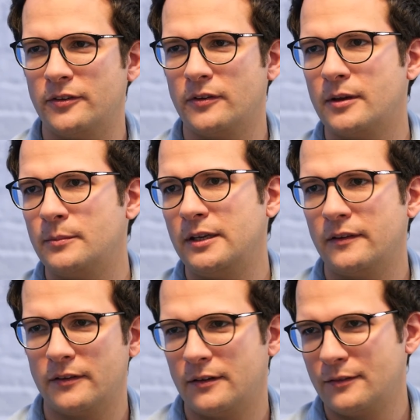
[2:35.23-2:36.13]
so that
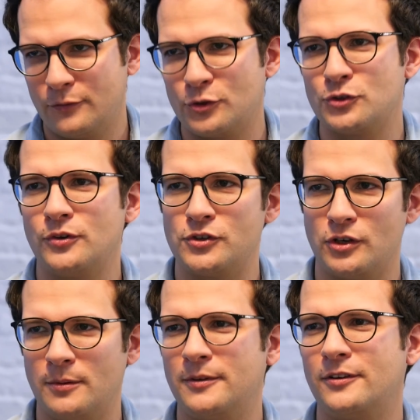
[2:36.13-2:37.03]
means for sure in
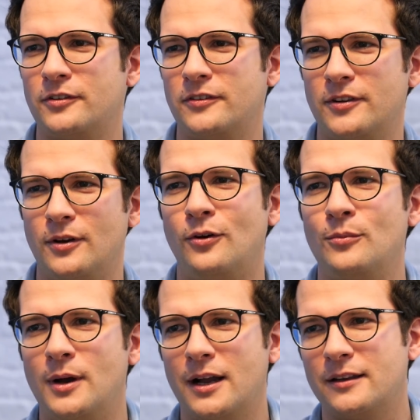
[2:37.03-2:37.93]
German, because it's our
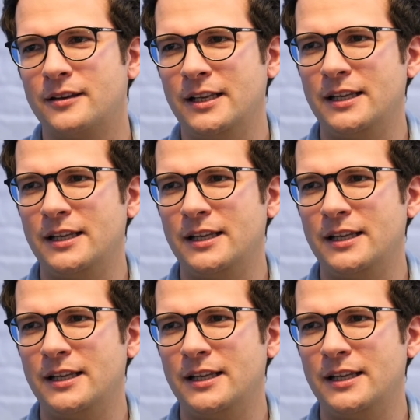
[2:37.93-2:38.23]
home market,